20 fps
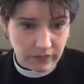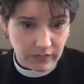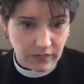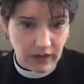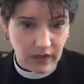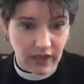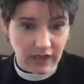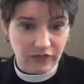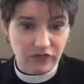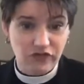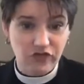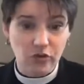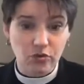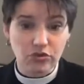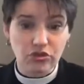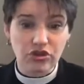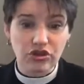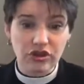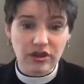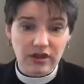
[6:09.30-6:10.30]
And so
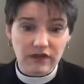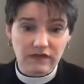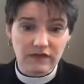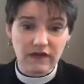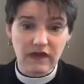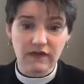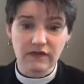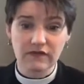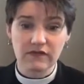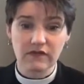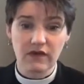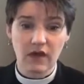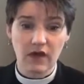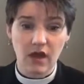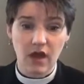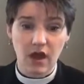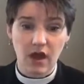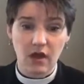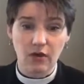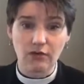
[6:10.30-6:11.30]
Jesus
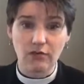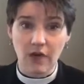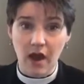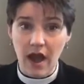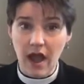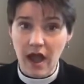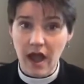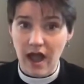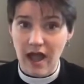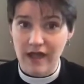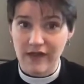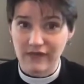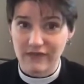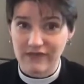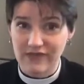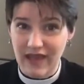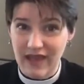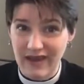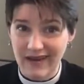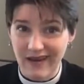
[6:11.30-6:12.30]

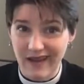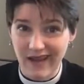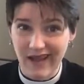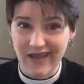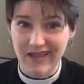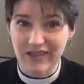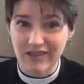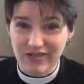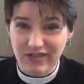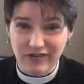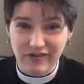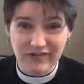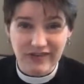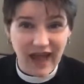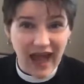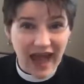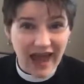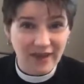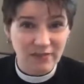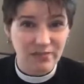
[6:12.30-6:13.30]
arrives, and there's
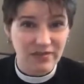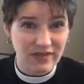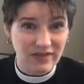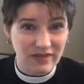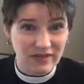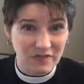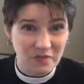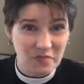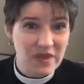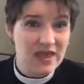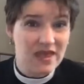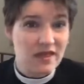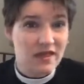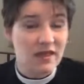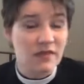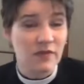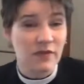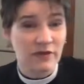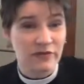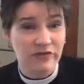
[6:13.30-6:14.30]
got to be this pit
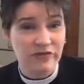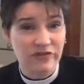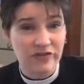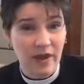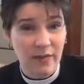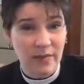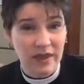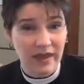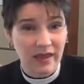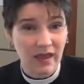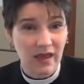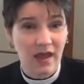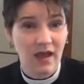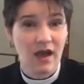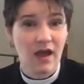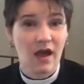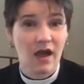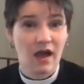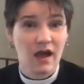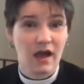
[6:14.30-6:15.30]
in their stomach,
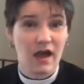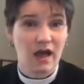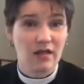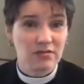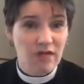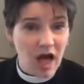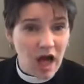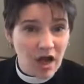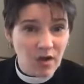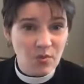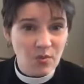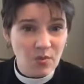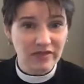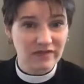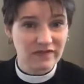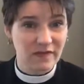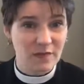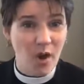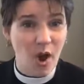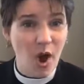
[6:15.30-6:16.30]
along with
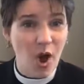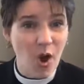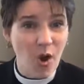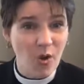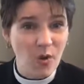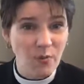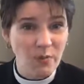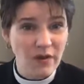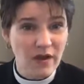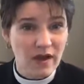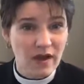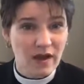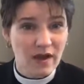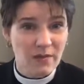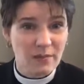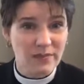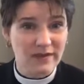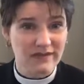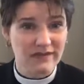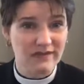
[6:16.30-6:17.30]
some hope,
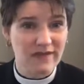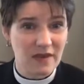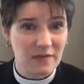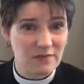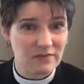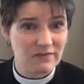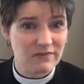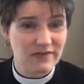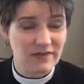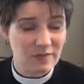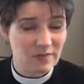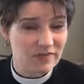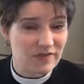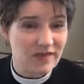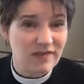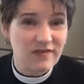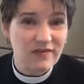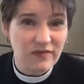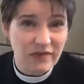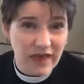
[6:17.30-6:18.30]
but some
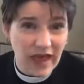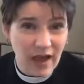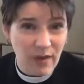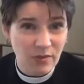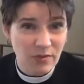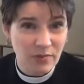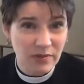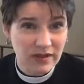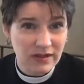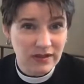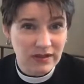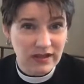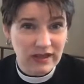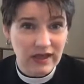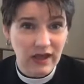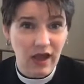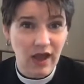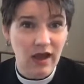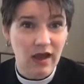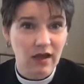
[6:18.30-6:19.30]
sense of
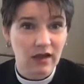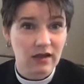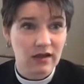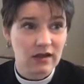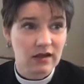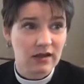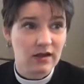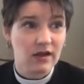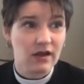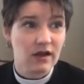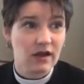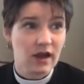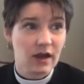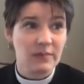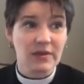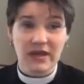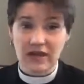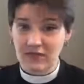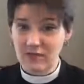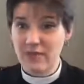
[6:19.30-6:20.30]
accountability.
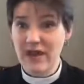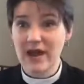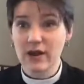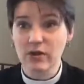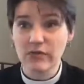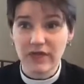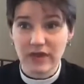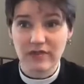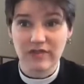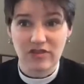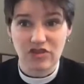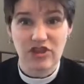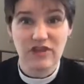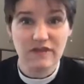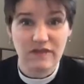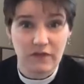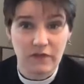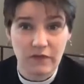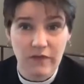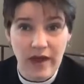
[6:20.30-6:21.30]
It's better that
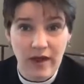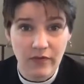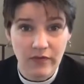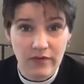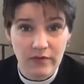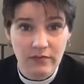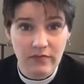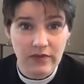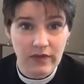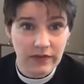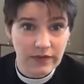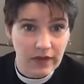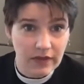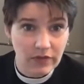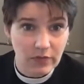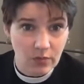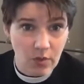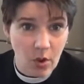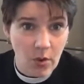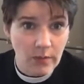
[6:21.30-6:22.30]
Jesus found them than that
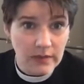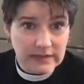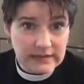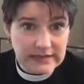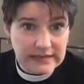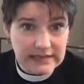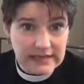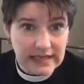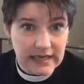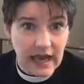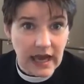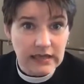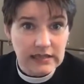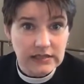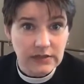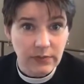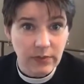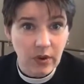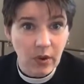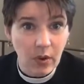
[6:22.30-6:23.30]
the Romans did, I
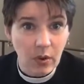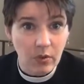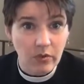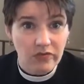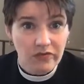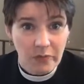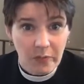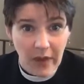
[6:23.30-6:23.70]
suppose.